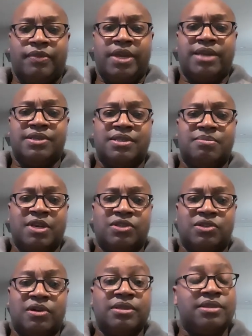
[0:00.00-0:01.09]
as its mixer
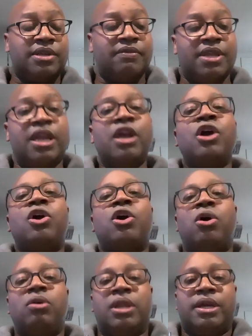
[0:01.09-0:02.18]
instead of the
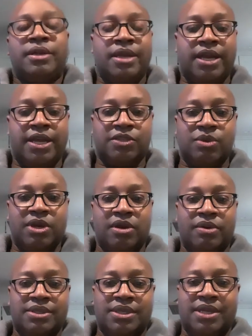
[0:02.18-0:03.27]
cola as we know
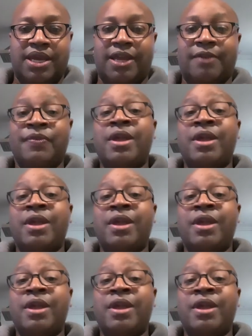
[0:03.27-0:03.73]
it today.